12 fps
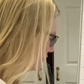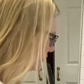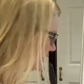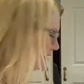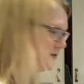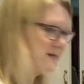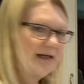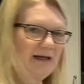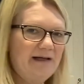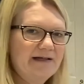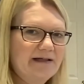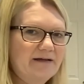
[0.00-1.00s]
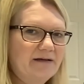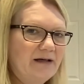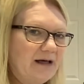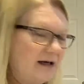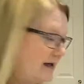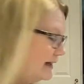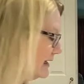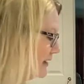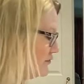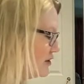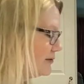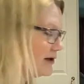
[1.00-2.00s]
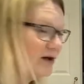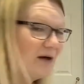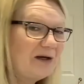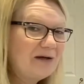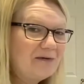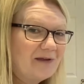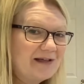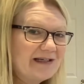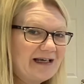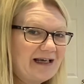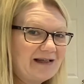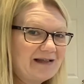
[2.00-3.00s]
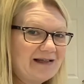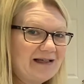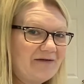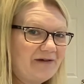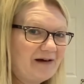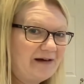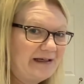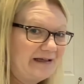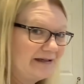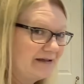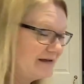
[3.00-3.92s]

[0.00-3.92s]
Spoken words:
got your denominator. It gives you a clue that it is divide,